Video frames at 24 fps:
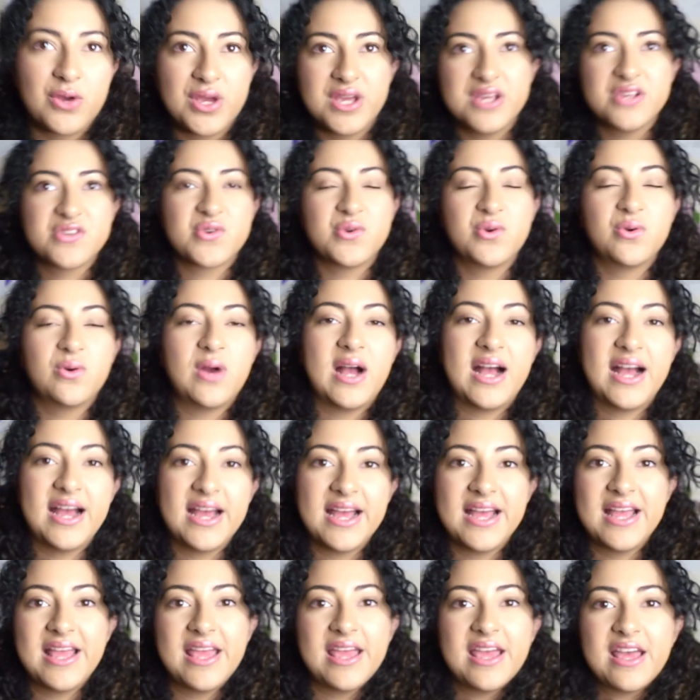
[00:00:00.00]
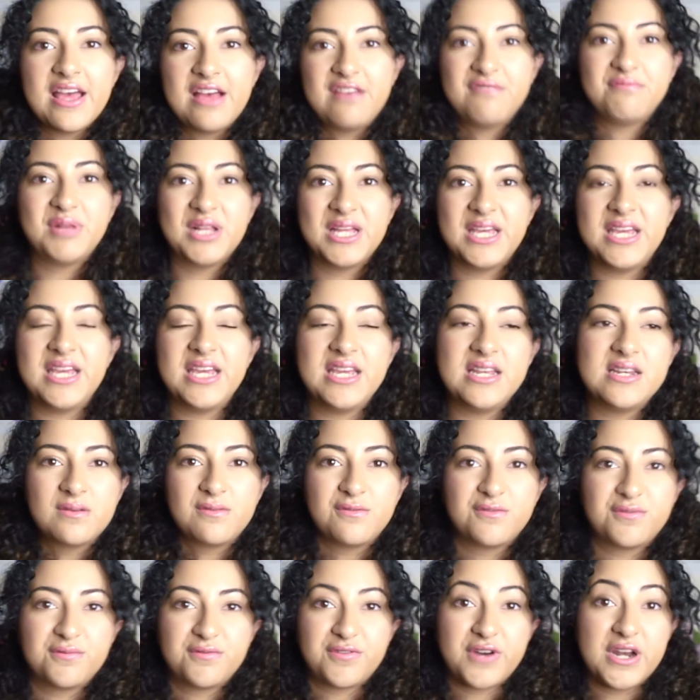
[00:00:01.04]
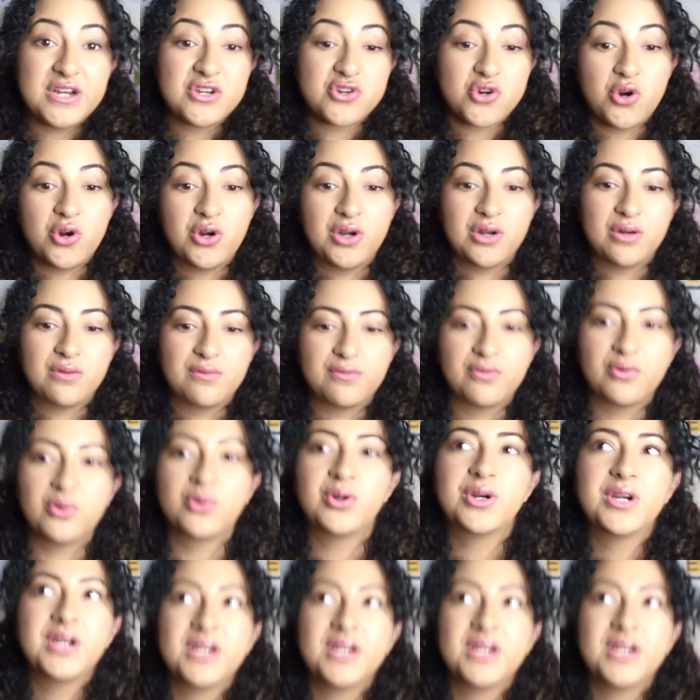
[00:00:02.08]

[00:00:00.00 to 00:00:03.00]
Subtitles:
so I have played French horn for